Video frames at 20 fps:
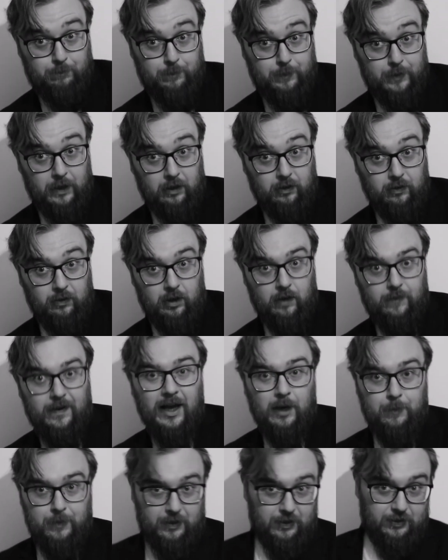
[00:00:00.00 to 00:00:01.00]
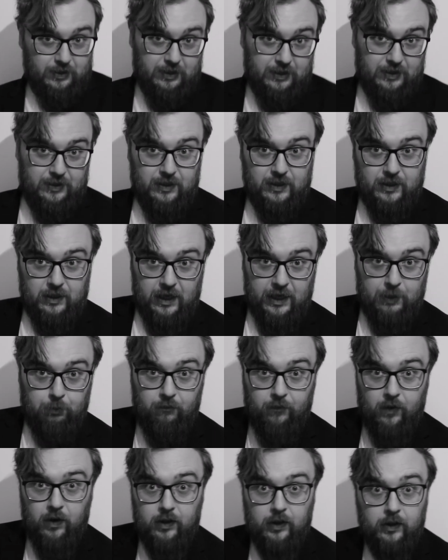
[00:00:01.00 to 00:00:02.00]
beyond all of that, because it is slightly
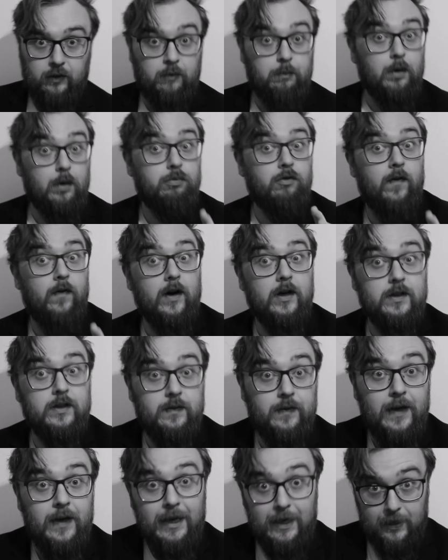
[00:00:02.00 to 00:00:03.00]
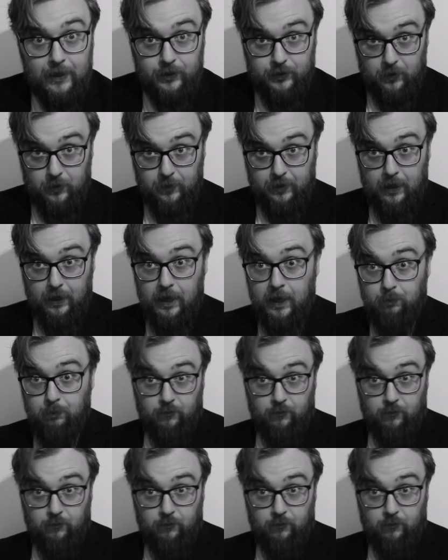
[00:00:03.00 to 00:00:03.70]
provocative, but provocative is okay.